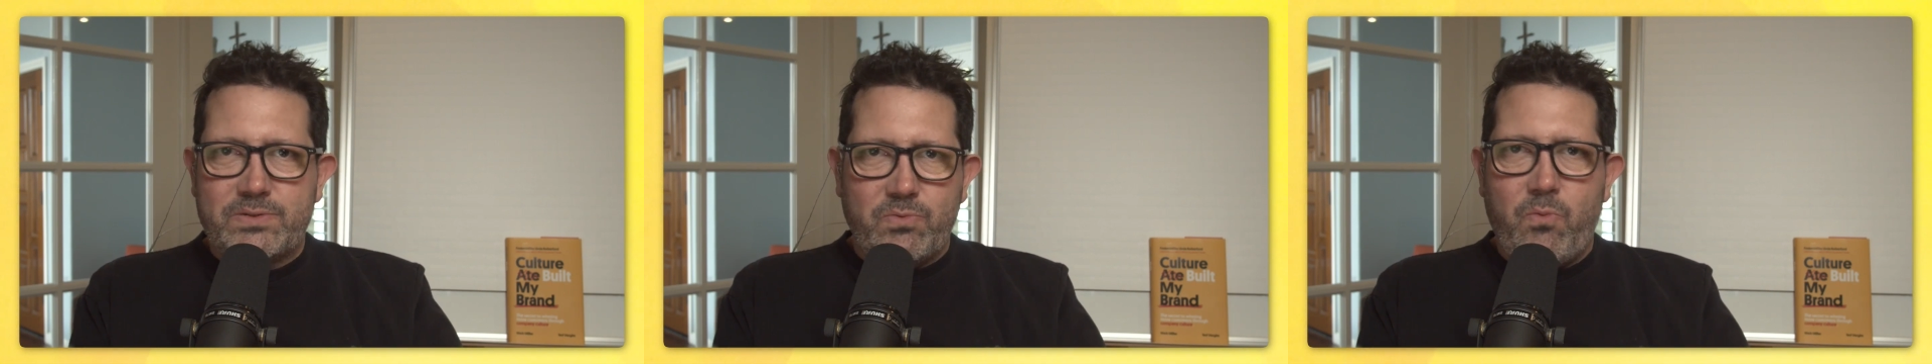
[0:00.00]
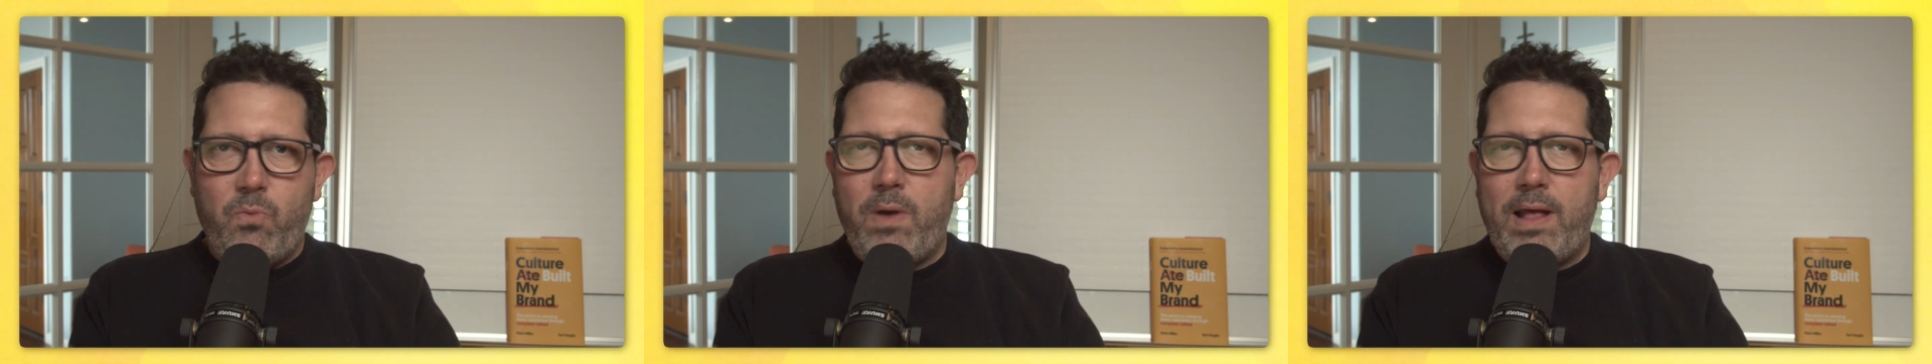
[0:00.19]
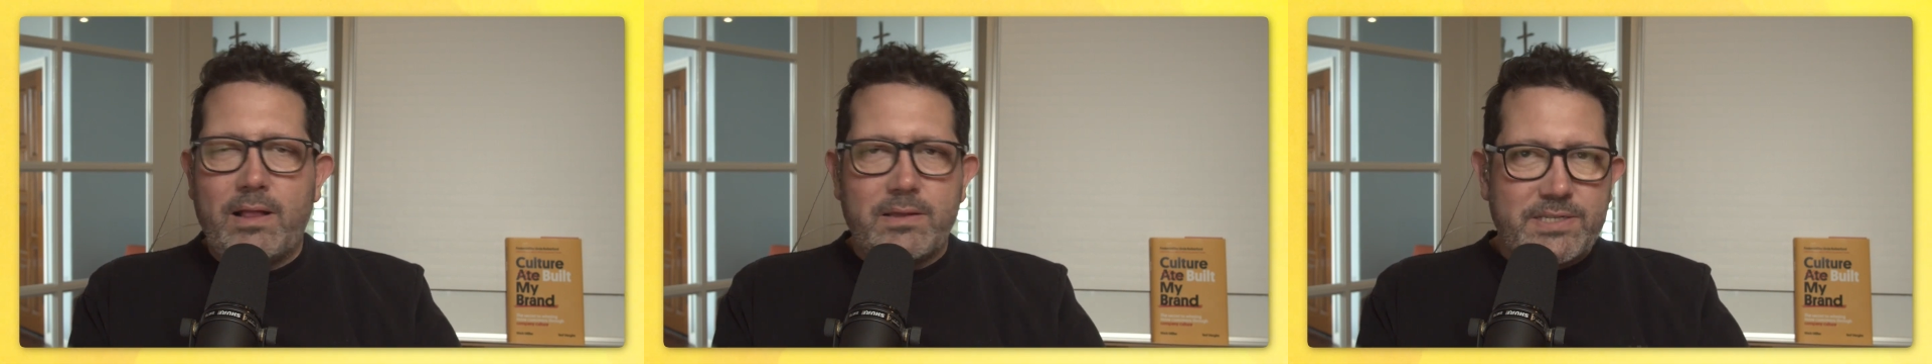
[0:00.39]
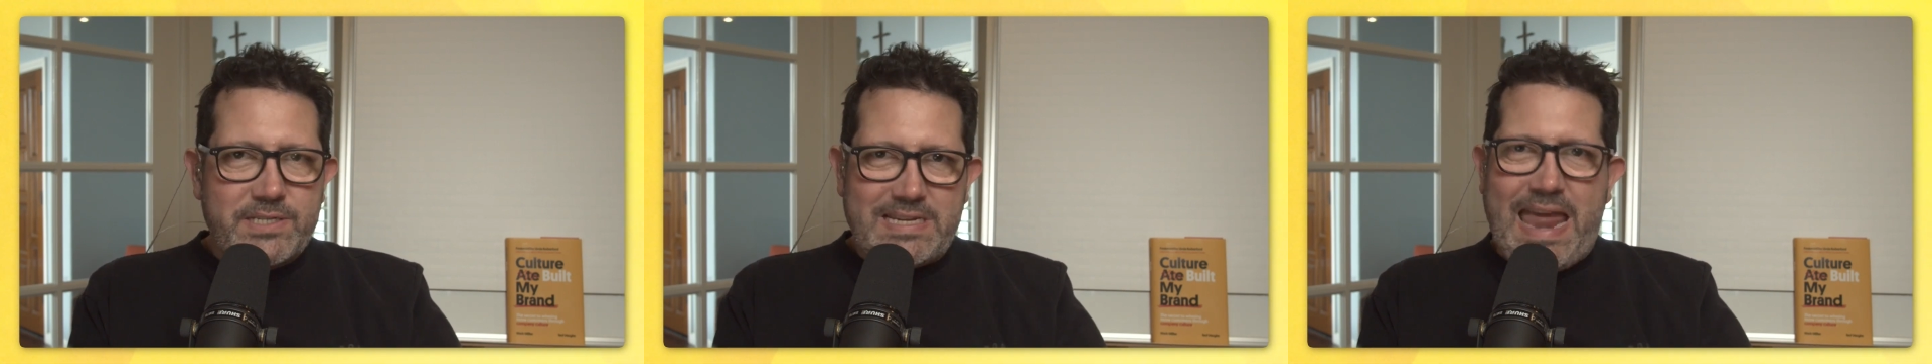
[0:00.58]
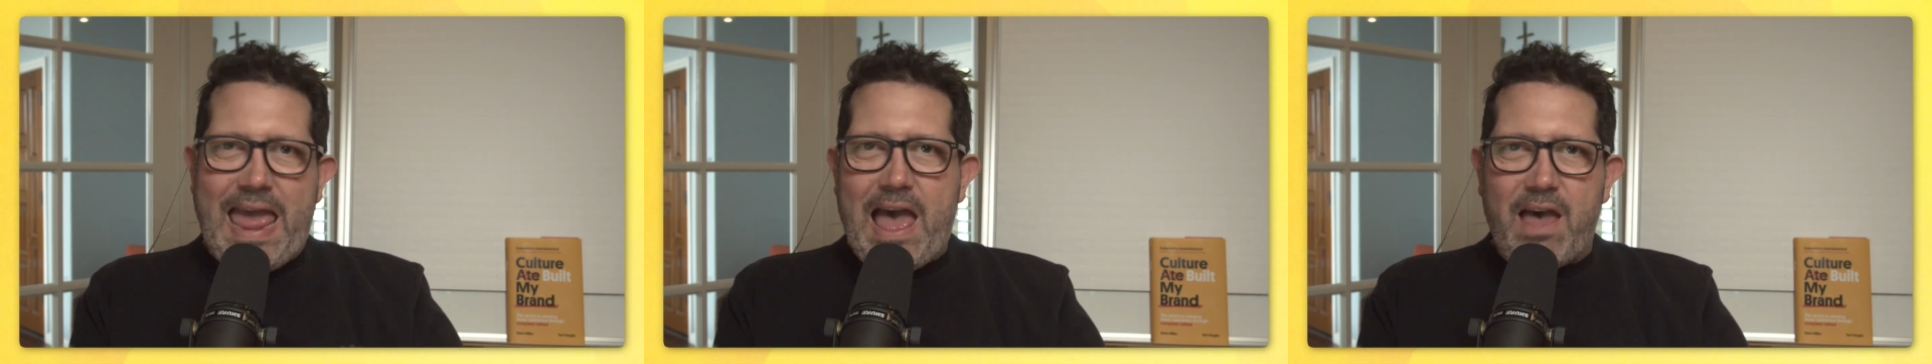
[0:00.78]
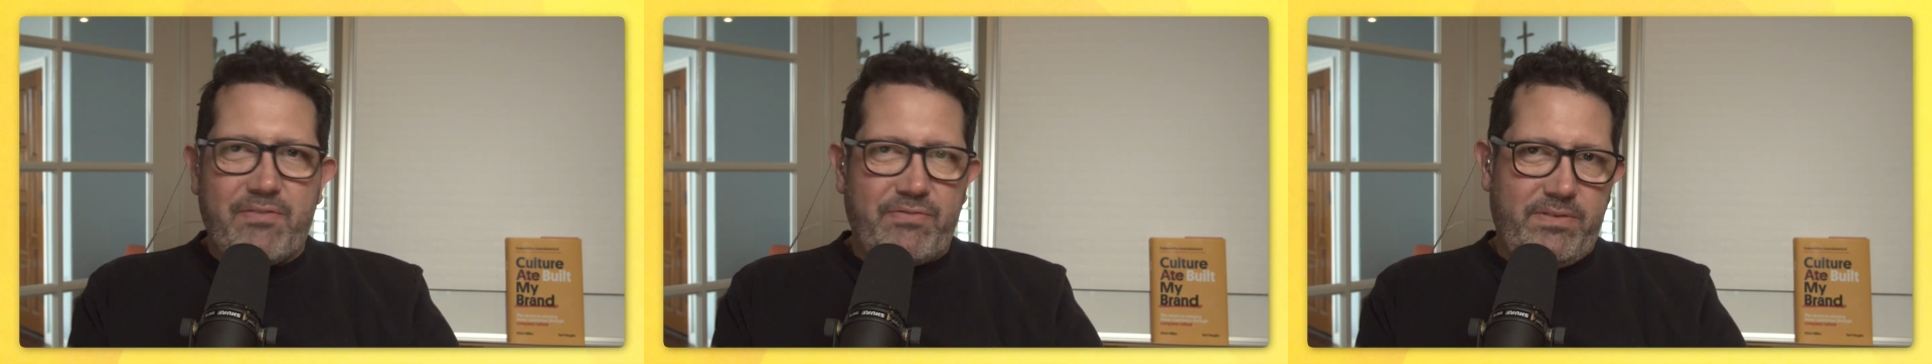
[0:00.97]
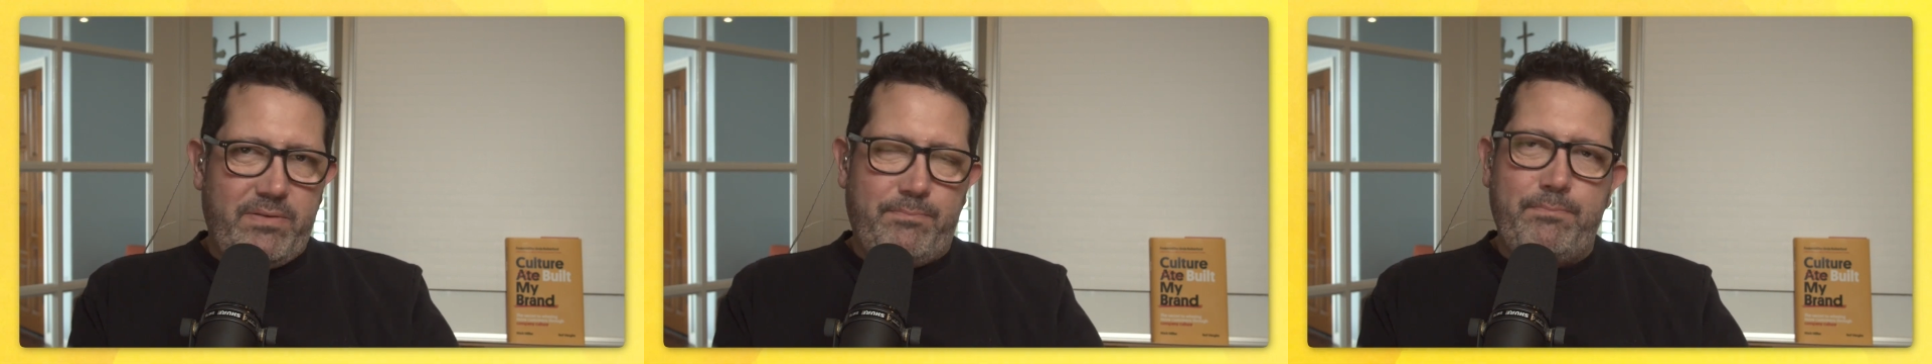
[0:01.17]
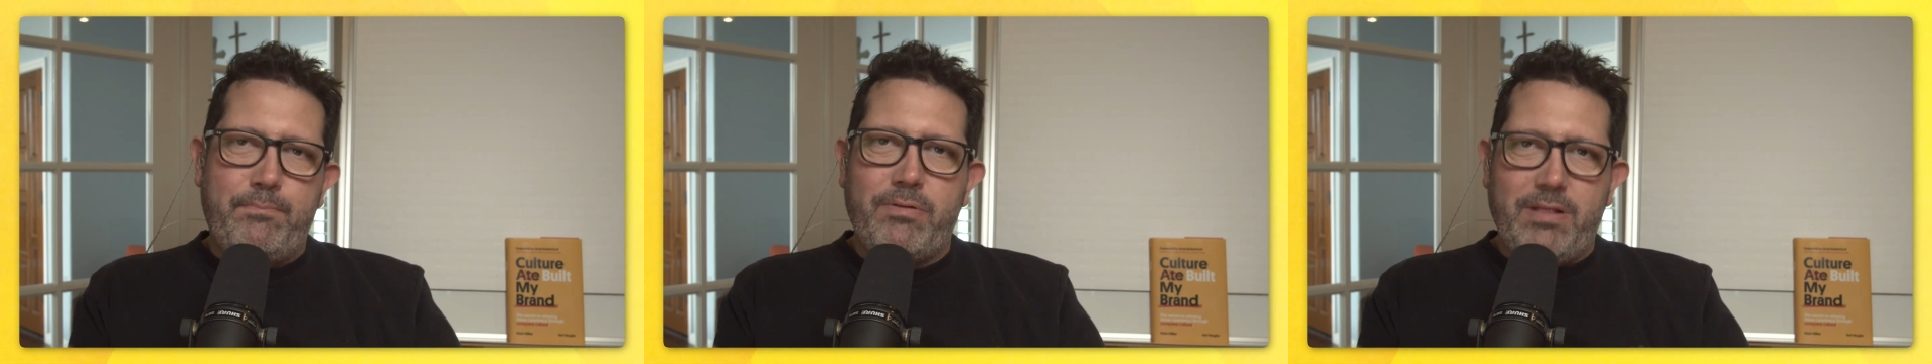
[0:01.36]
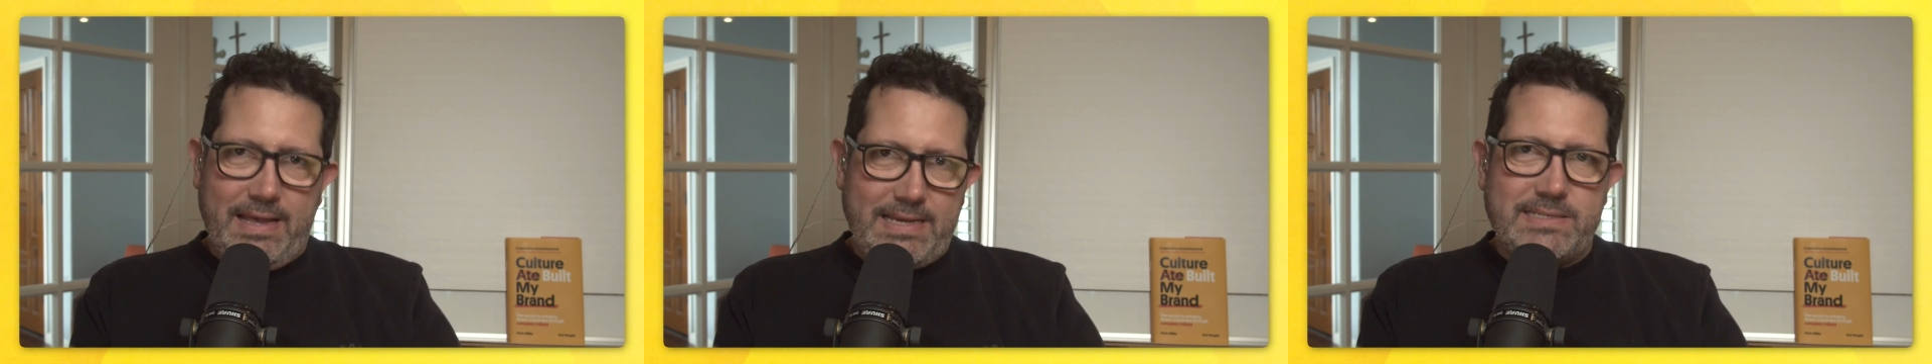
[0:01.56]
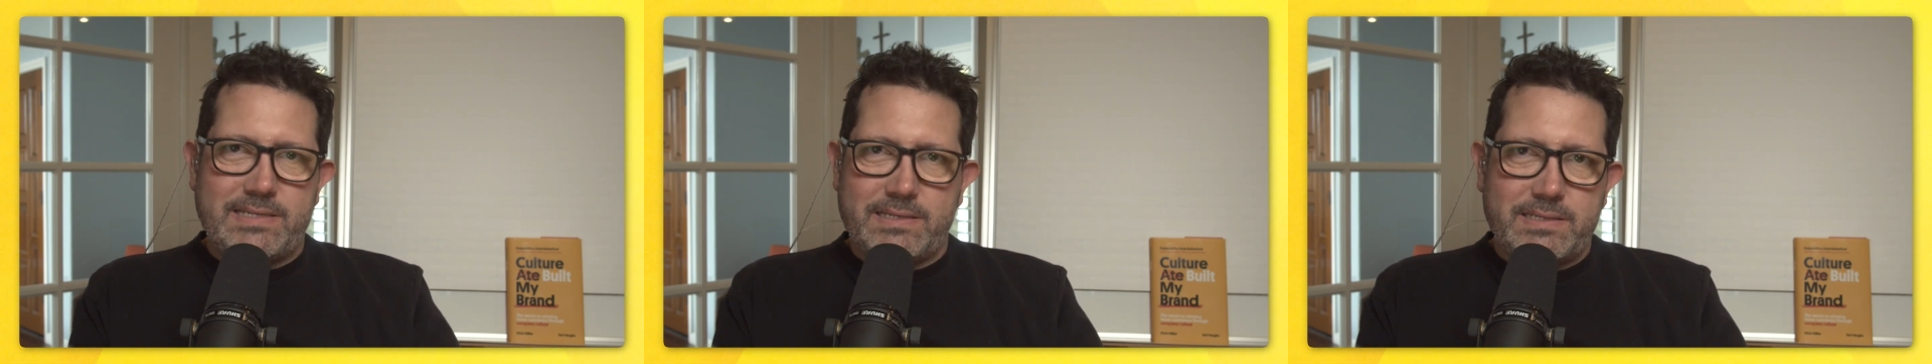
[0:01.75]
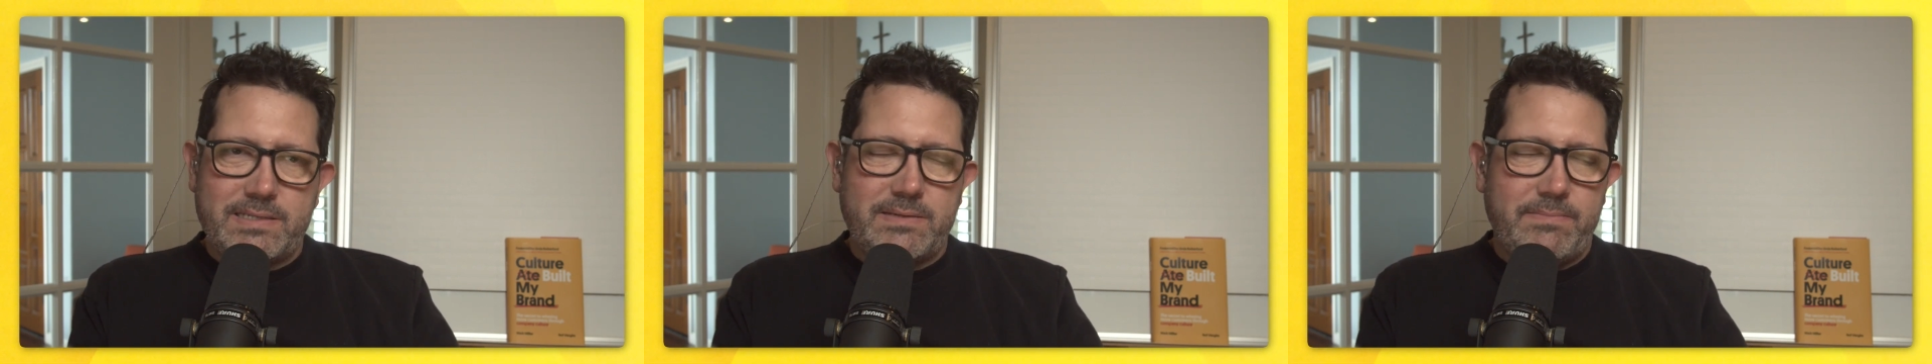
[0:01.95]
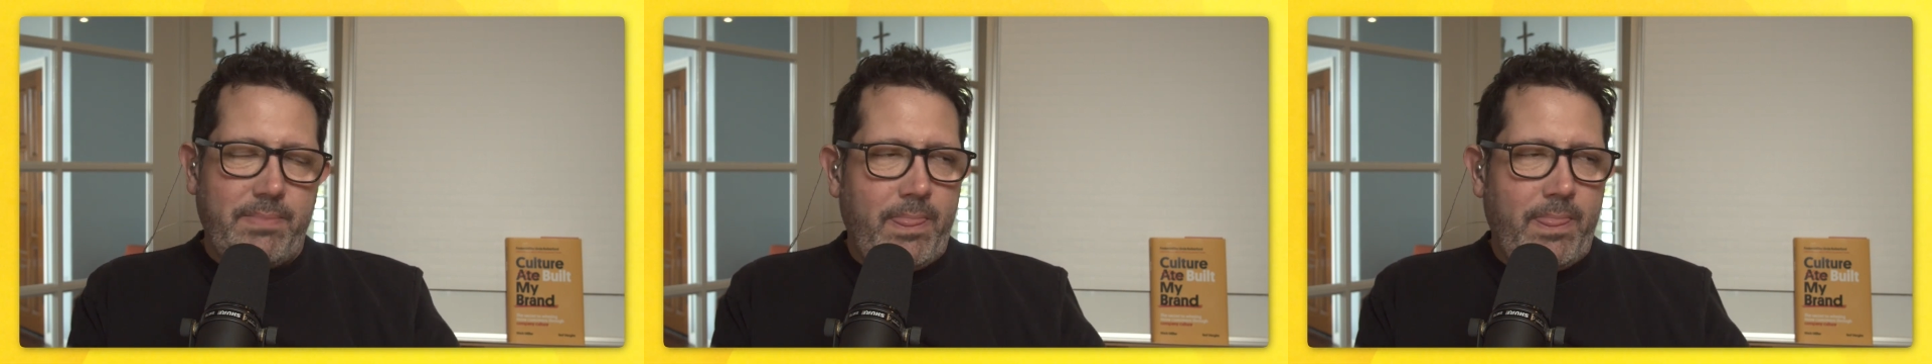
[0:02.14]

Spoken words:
well-staffed places.